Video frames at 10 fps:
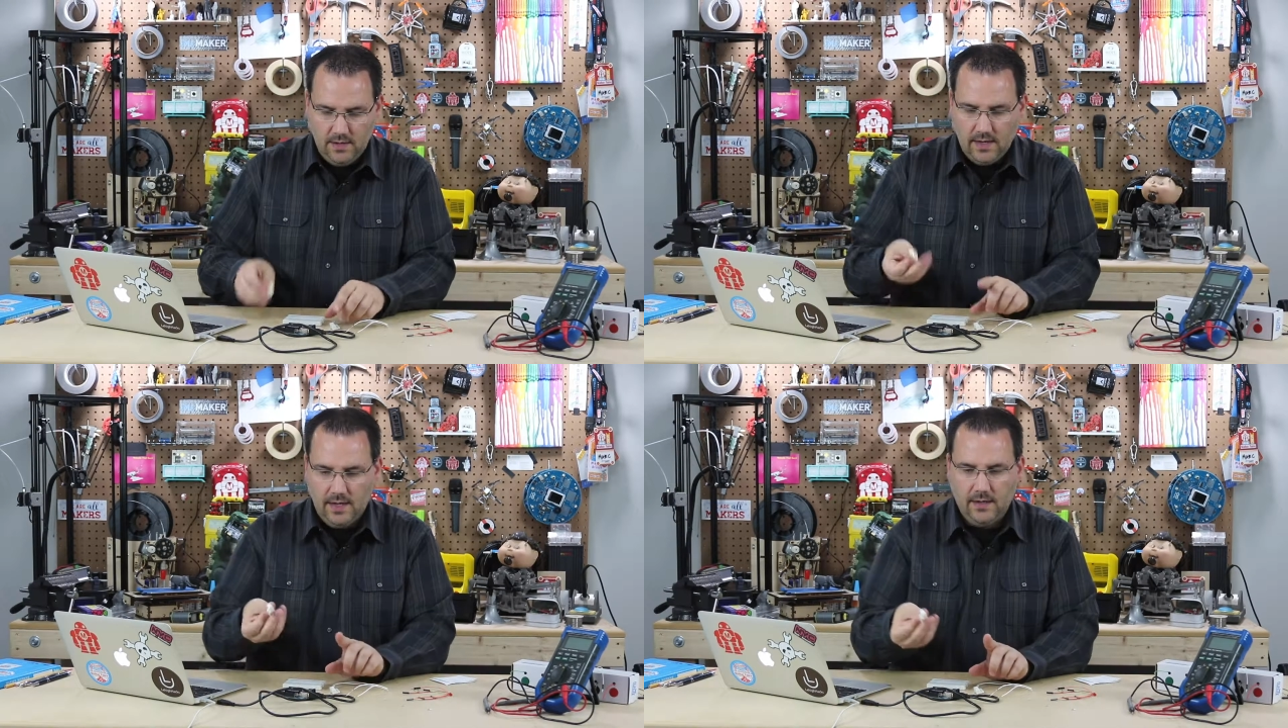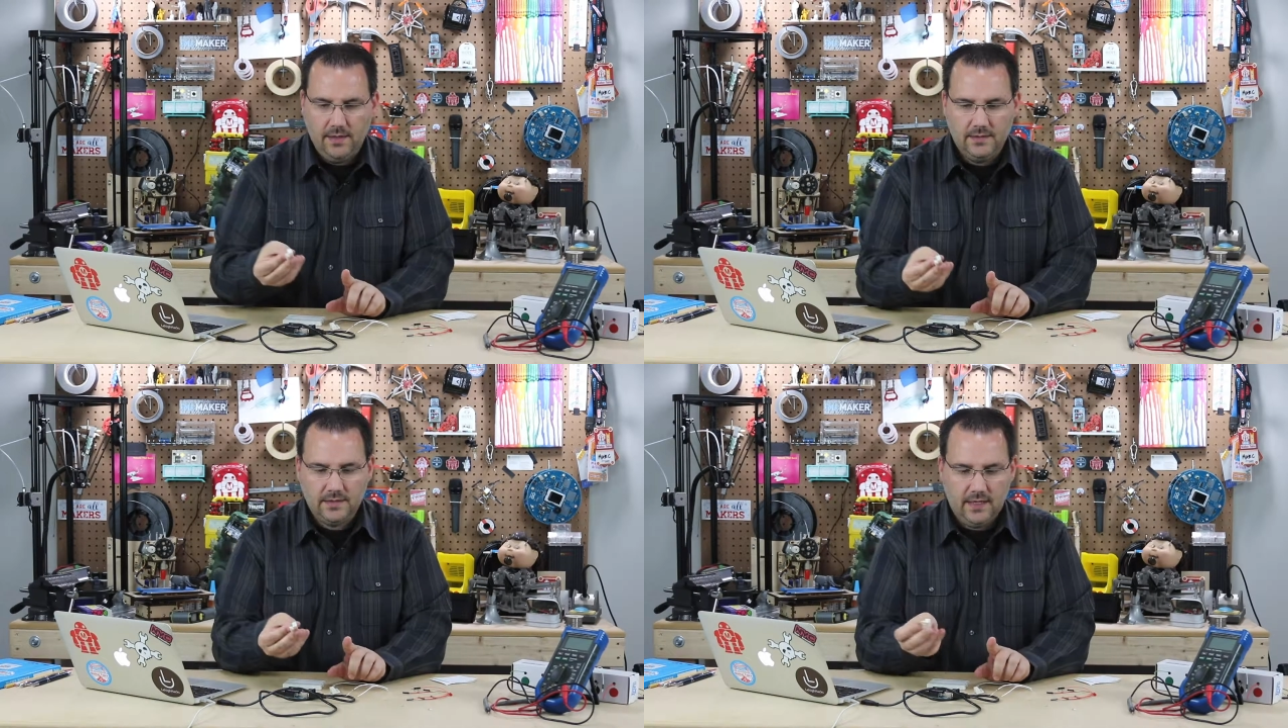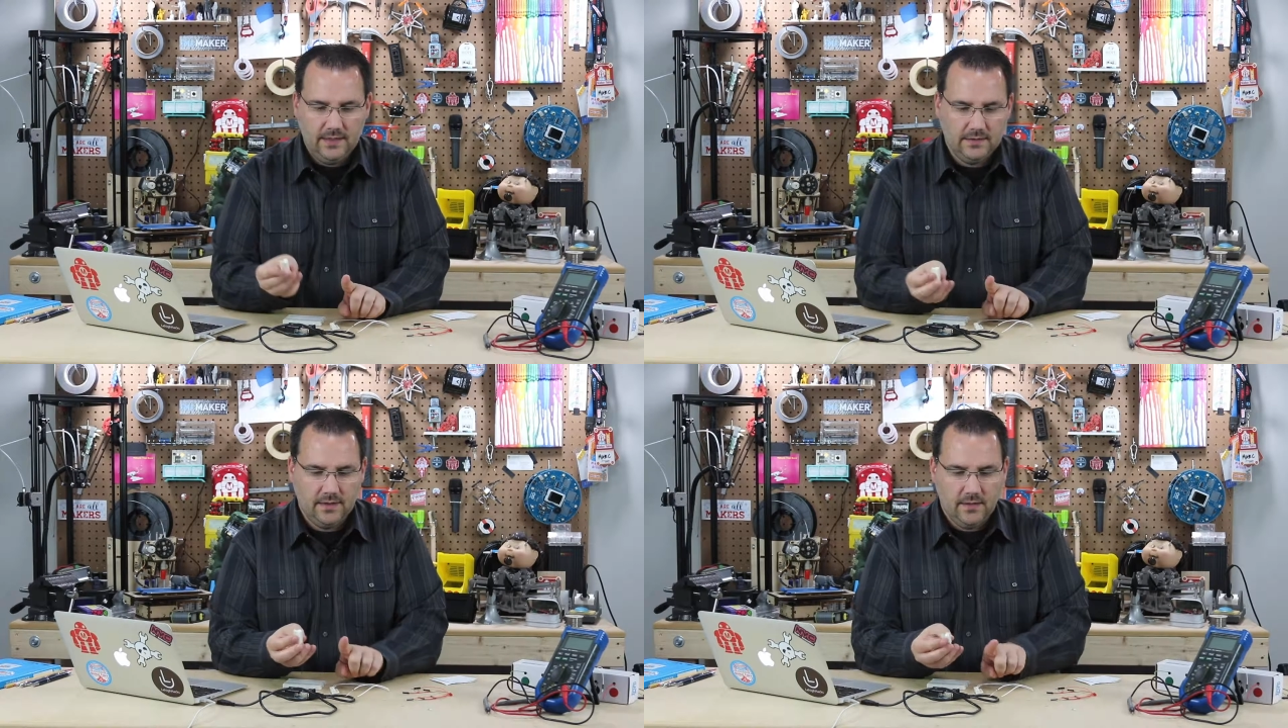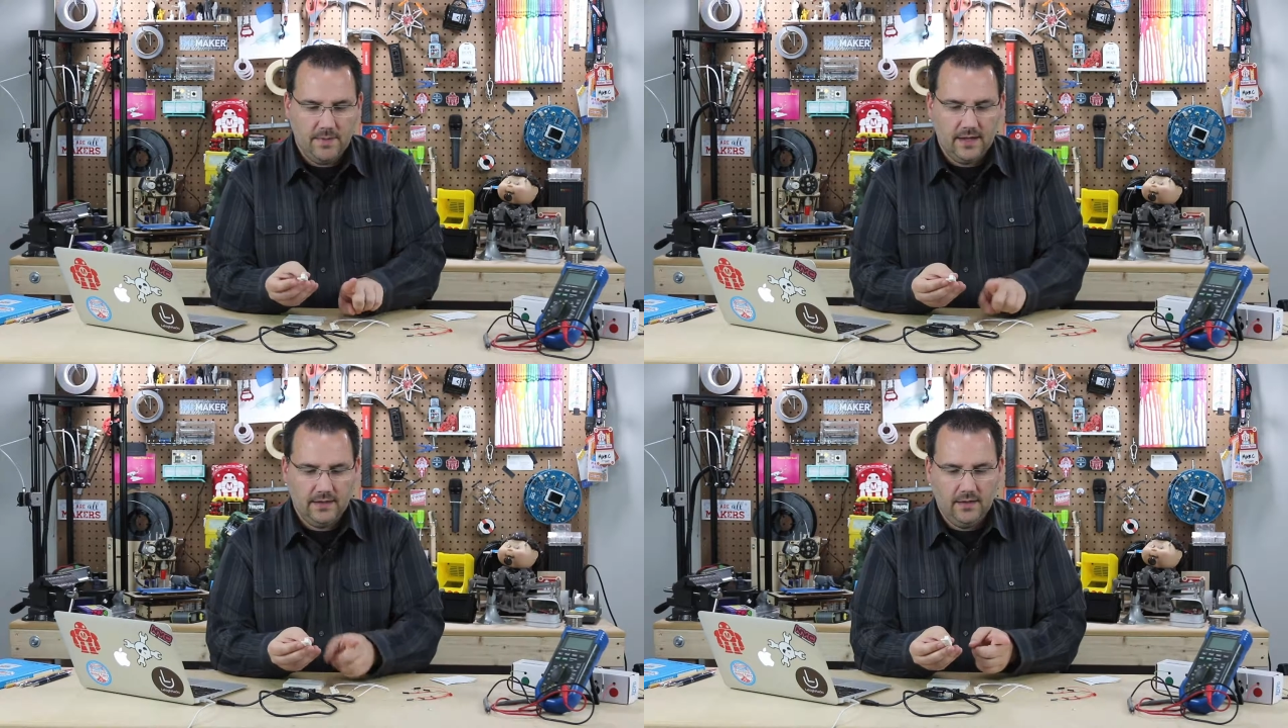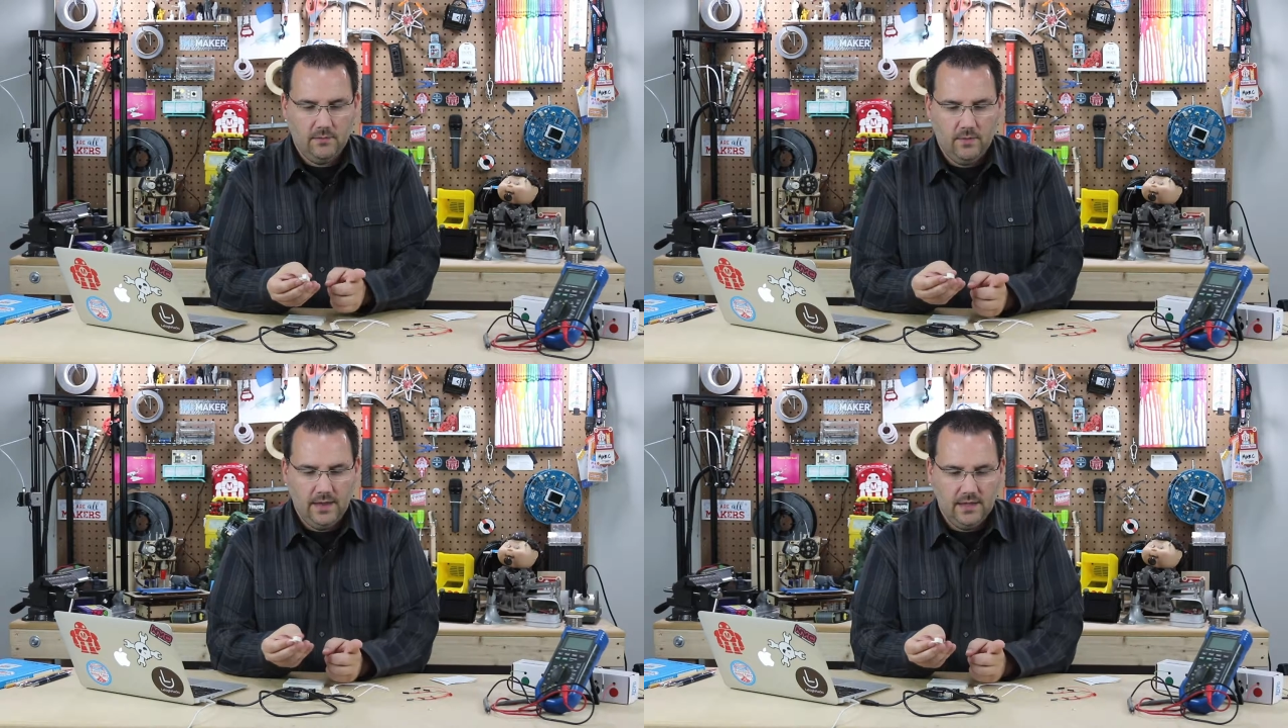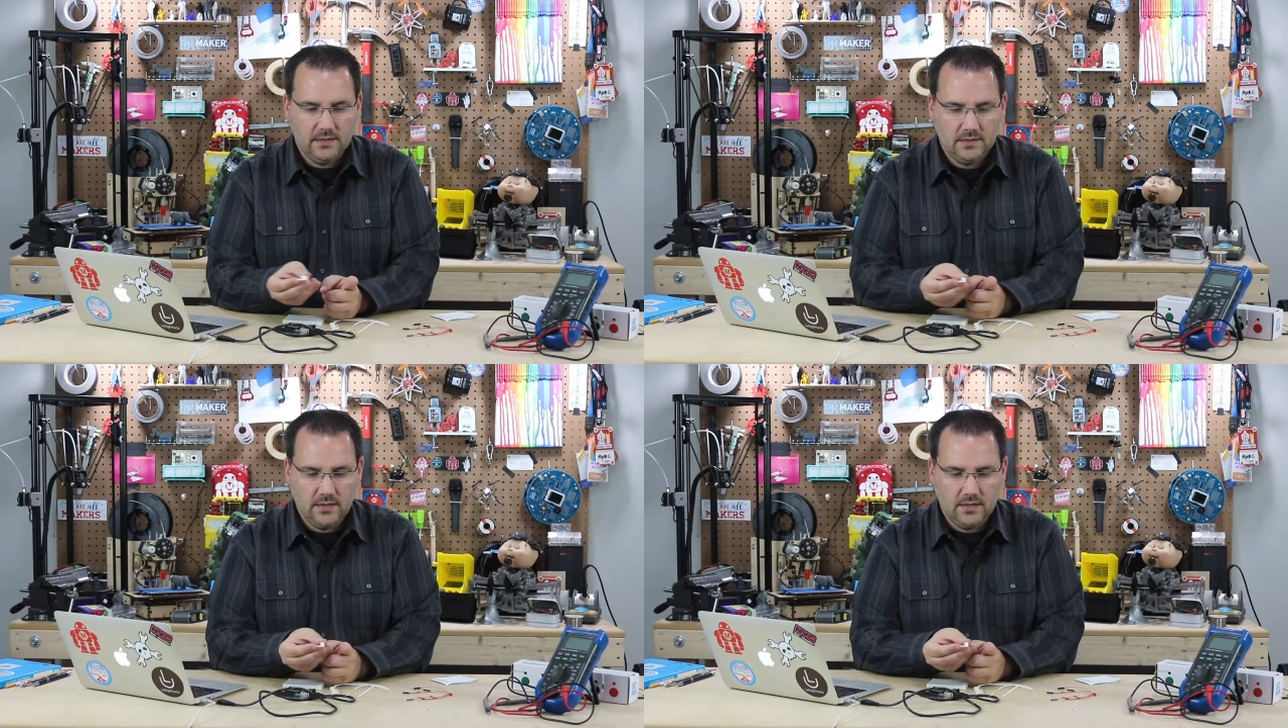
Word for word: And on this side is another magnet, and when this